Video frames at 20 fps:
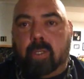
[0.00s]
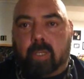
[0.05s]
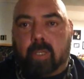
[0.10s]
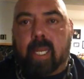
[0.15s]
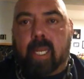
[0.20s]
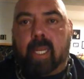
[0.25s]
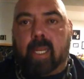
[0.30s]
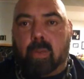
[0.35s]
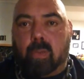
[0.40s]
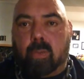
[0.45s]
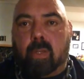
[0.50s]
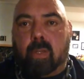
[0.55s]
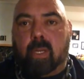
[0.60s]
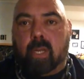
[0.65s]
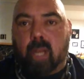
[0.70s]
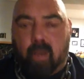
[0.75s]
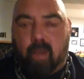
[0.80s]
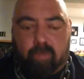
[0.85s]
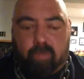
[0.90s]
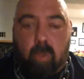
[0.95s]
You're getting
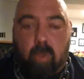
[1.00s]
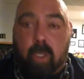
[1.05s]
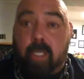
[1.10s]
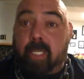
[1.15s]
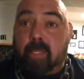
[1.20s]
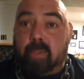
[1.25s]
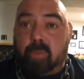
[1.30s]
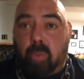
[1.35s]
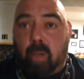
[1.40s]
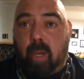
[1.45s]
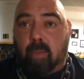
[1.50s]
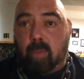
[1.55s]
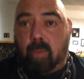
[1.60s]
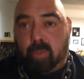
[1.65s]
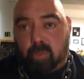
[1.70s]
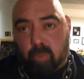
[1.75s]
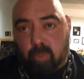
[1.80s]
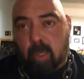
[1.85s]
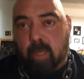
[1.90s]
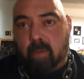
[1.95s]
enough work in 12
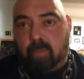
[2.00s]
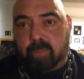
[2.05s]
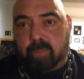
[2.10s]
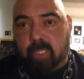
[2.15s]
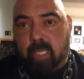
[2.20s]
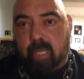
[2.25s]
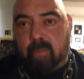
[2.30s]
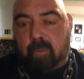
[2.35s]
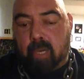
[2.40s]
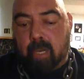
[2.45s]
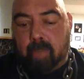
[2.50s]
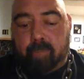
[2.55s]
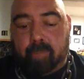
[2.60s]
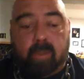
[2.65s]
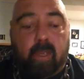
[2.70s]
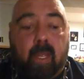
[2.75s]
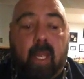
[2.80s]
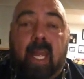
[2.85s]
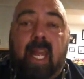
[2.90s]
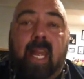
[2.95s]
with 12
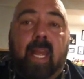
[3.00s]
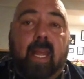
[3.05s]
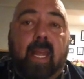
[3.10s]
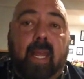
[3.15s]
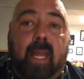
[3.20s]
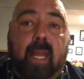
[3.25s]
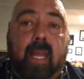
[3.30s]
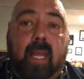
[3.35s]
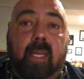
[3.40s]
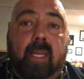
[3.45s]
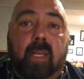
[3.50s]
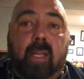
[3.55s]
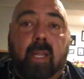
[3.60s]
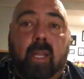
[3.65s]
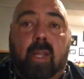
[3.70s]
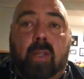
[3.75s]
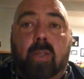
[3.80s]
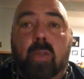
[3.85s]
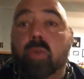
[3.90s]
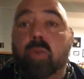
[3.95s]
reps, and
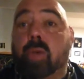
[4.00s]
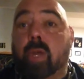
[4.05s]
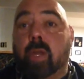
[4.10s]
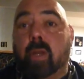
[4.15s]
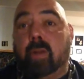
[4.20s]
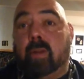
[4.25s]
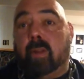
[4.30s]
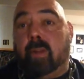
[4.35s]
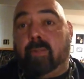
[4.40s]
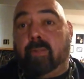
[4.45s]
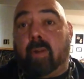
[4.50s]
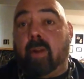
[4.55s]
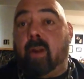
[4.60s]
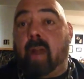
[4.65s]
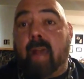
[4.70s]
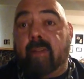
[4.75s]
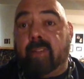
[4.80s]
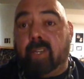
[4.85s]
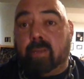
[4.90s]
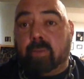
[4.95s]
you can, if you're
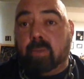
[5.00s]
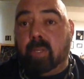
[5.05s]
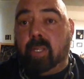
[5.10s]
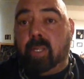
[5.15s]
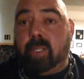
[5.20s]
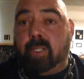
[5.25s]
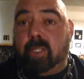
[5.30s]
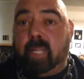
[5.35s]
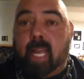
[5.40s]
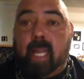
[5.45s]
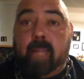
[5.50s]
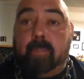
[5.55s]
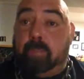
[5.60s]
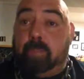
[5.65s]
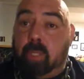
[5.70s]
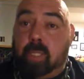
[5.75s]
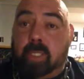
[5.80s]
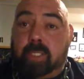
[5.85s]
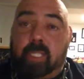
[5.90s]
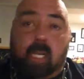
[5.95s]
having a really good day,
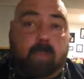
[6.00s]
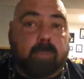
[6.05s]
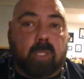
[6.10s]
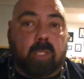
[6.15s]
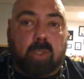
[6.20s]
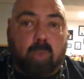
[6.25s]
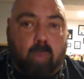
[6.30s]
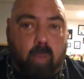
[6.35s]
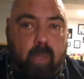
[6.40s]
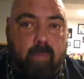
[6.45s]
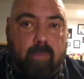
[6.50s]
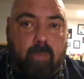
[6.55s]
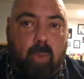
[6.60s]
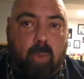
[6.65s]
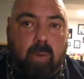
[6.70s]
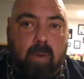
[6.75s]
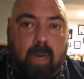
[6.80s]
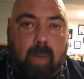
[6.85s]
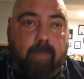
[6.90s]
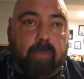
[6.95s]
push up to
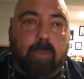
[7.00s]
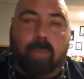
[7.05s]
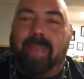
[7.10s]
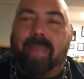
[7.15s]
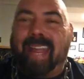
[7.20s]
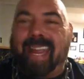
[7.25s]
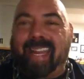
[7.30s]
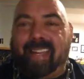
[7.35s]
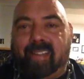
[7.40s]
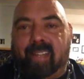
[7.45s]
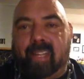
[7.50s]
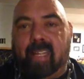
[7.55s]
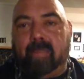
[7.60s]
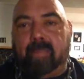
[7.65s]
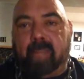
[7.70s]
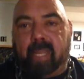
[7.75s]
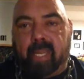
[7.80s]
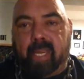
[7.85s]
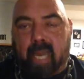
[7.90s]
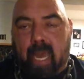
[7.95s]
24 reps with
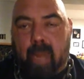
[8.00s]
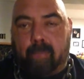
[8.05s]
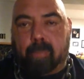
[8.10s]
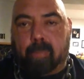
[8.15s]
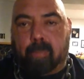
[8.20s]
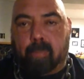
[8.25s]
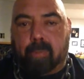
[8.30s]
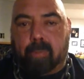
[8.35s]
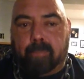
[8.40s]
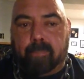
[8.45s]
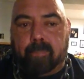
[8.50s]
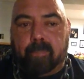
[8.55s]
18 being optimal.